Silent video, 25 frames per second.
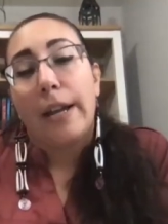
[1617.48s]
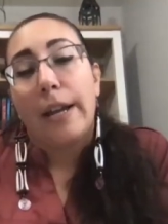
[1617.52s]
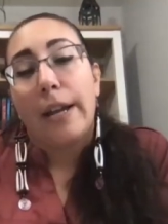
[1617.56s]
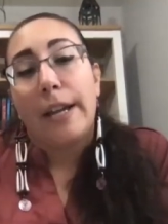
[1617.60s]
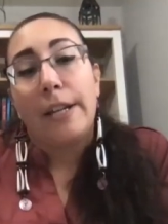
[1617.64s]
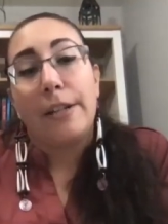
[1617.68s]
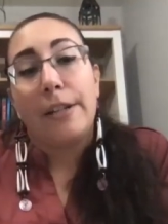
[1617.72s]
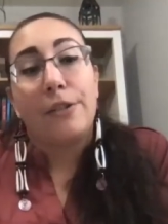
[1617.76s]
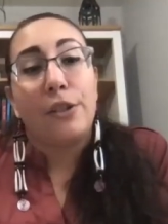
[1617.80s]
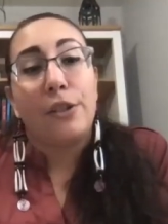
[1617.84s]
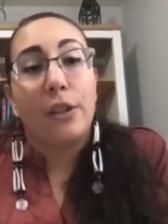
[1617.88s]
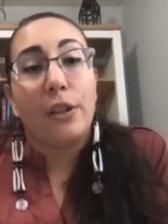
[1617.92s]

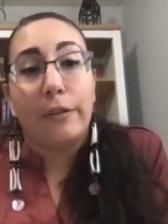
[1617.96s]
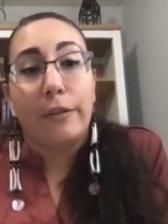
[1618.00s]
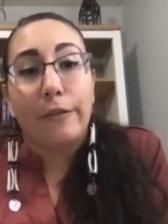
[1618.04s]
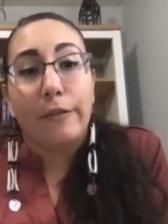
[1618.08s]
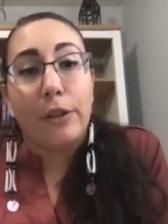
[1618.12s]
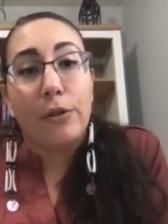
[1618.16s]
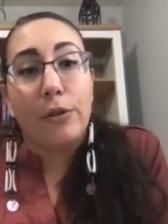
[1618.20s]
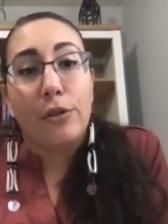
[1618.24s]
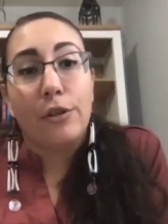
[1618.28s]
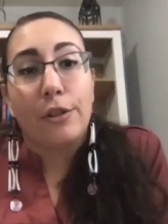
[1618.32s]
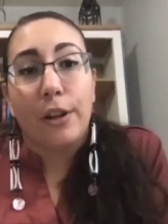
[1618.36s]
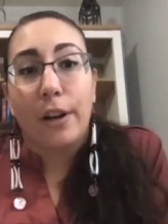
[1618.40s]
into the
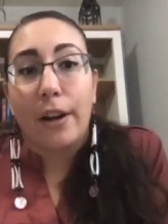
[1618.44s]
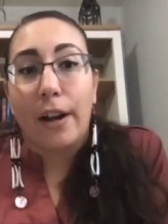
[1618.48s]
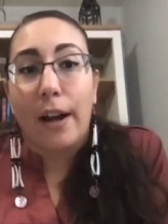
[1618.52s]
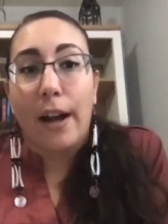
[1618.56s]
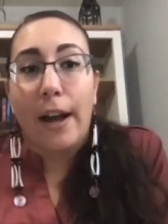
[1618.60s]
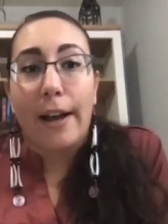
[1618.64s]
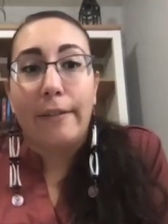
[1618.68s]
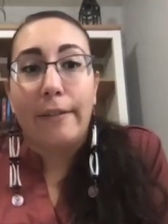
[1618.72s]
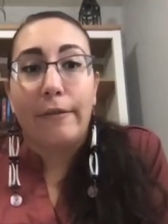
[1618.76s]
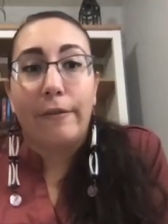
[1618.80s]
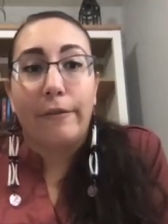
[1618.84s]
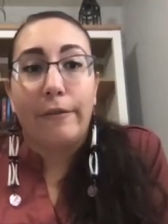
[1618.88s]
future.
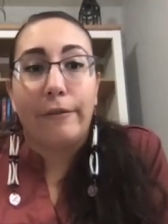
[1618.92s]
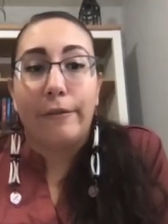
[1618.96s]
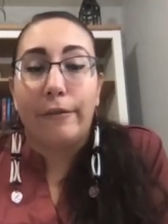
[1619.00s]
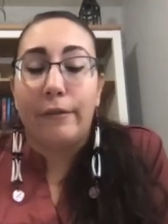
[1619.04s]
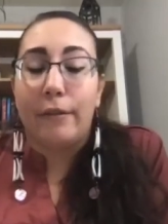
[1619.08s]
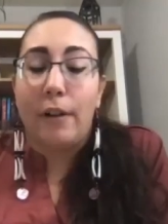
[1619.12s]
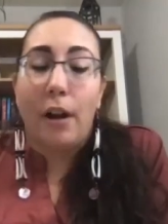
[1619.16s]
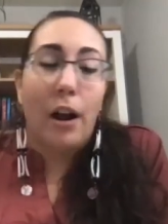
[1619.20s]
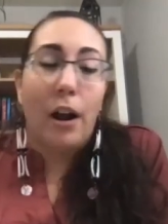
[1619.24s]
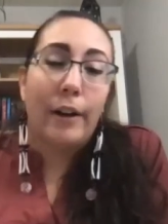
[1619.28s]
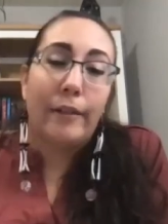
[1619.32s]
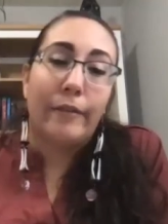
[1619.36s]
I've
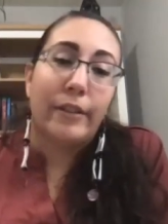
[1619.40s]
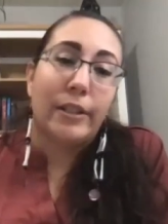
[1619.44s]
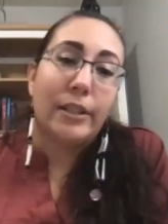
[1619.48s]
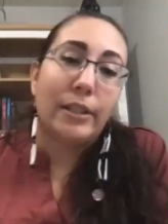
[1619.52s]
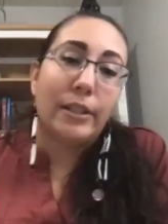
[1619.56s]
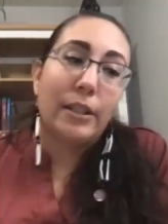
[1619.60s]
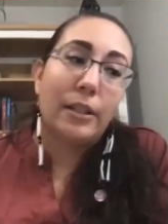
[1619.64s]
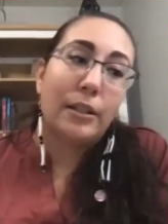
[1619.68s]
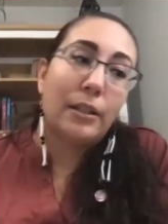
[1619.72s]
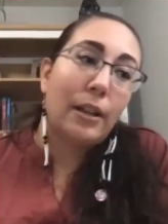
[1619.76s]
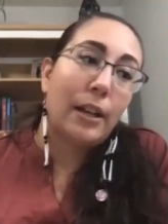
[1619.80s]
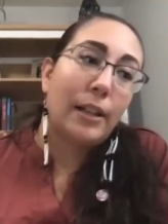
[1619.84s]

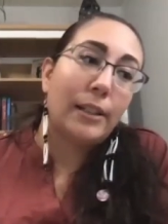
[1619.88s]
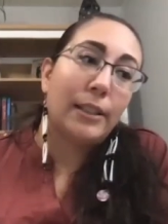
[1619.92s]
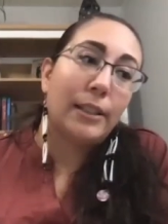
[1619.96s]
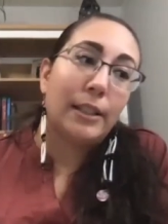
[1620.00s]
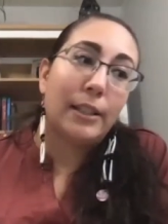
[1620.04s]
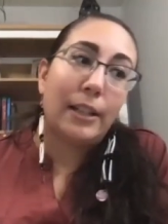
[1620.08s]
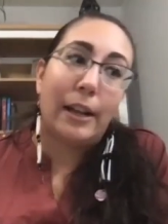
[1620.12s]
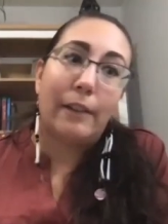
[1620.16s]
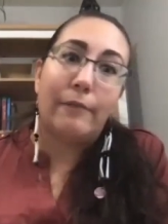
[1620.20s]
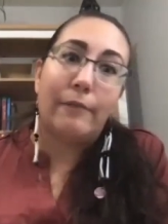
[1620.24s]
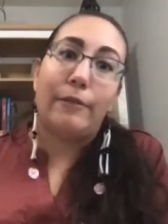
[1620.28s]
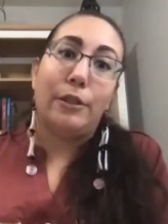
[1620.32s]
harvested nuts
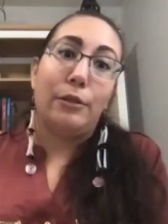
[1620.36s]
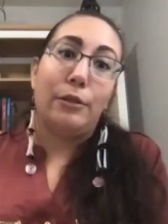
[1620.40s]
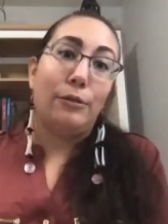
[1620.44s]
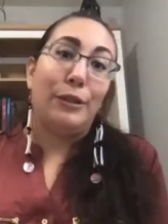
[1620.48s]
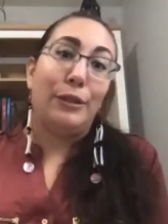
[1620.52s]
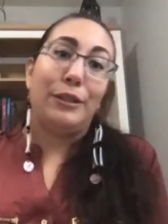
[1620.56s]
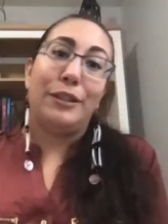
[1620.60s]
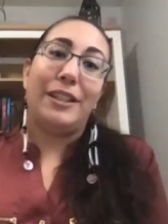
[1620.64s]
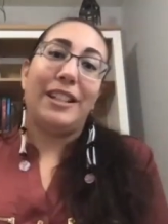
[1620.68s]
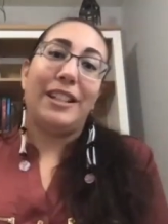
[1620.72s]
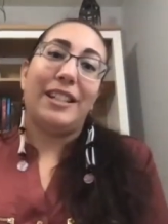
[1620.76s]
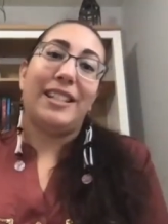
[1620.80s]
and I've
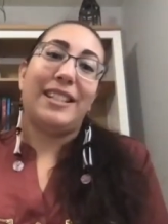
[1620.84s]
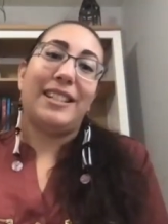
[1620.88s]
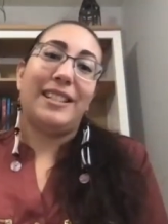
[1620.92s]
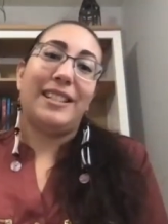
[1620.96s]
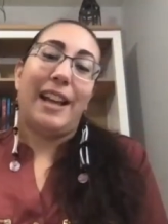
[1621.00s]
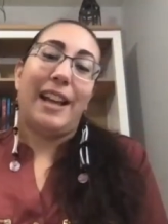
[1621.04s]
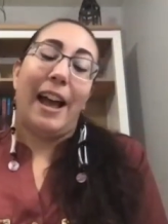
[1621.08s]
used this,